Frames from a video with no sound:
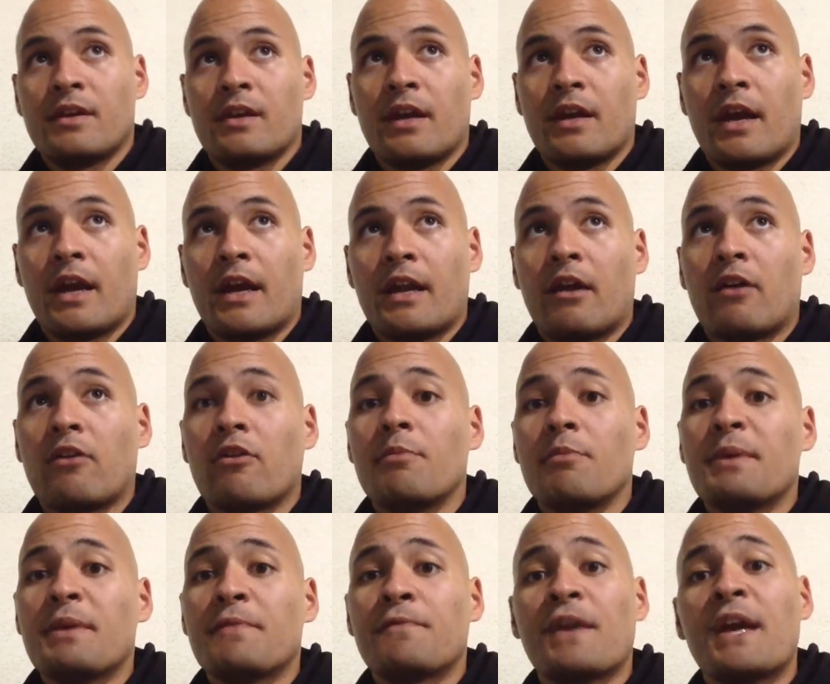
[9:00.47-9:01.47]
And I'll go
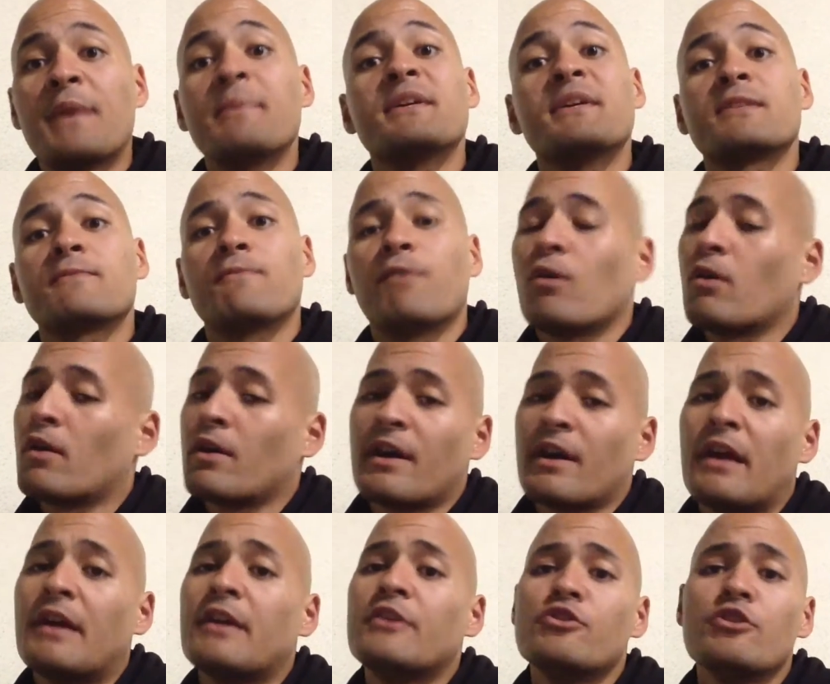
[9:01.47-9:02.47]
be famous for,
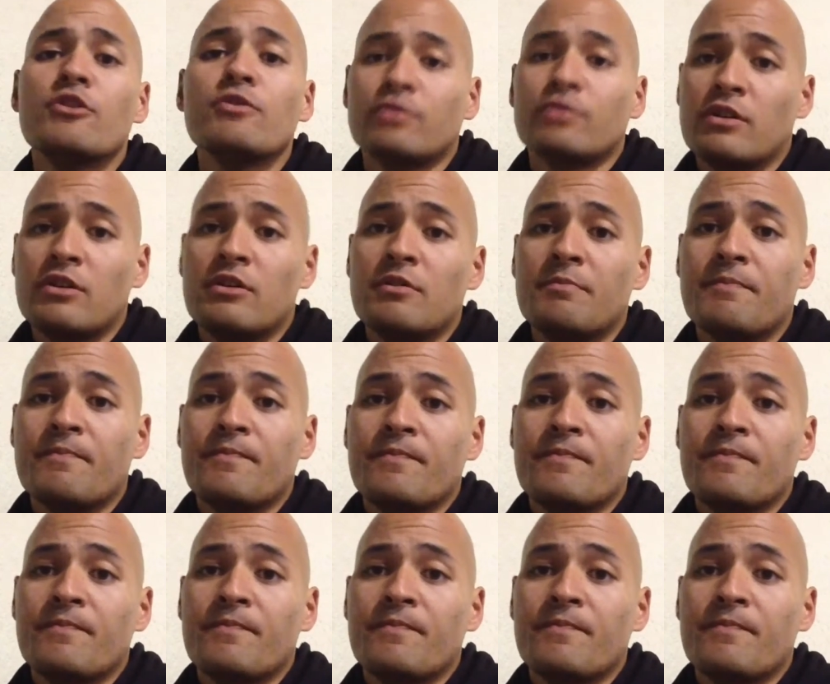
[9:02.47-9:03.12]
in YouTube,